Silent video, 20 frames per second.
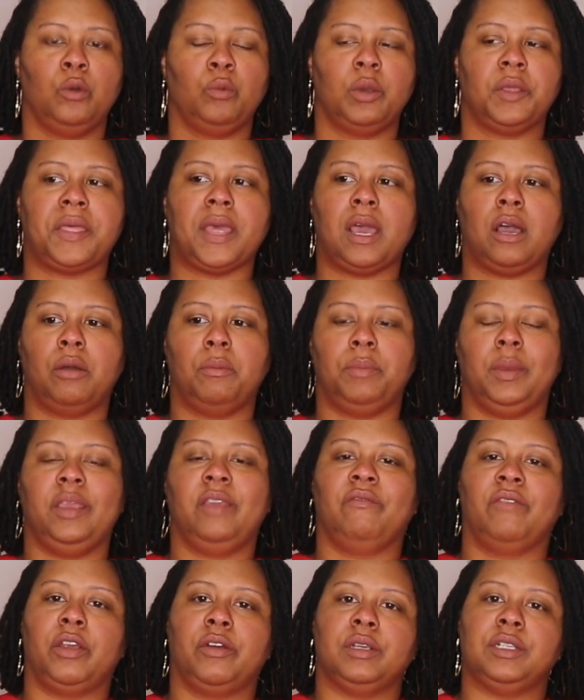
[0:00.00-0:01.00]
without
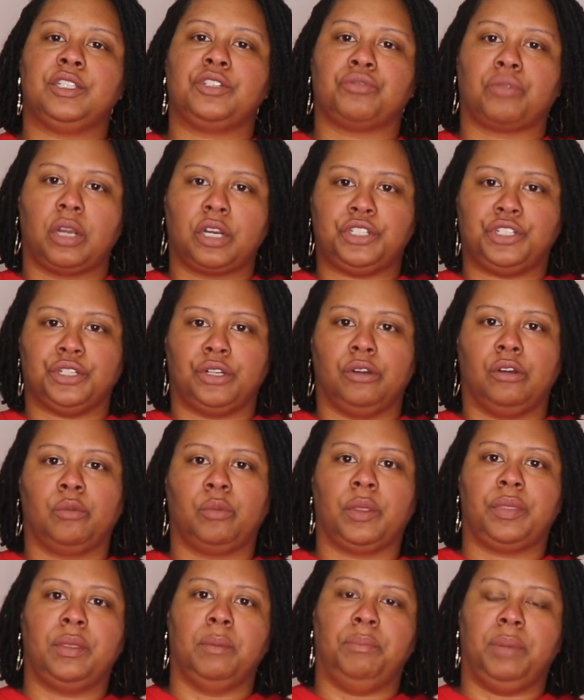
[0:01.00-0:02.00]
being very structured
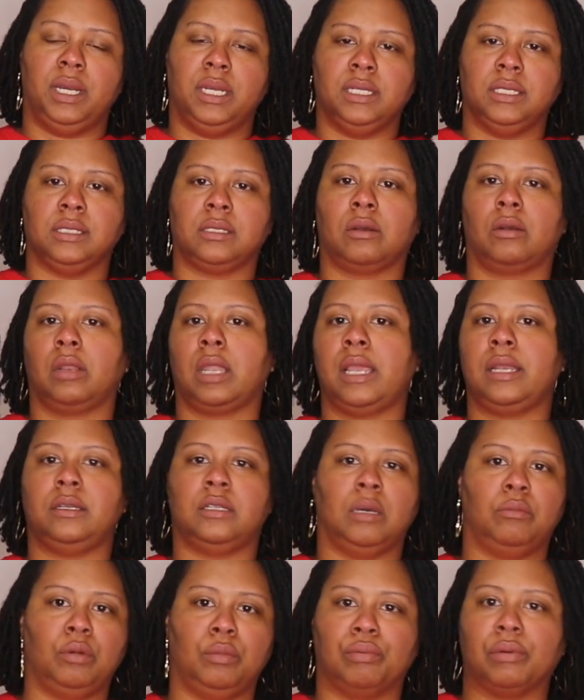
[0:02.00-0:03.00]
with the buttons or like
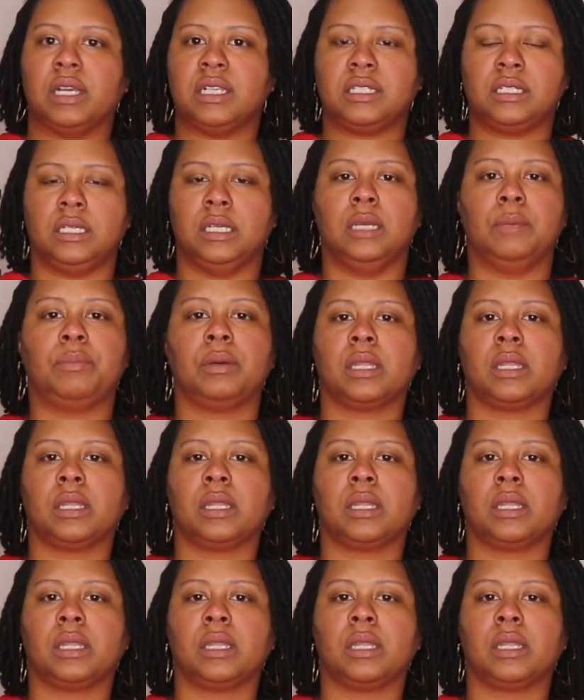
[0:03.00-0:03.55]
double-breasted,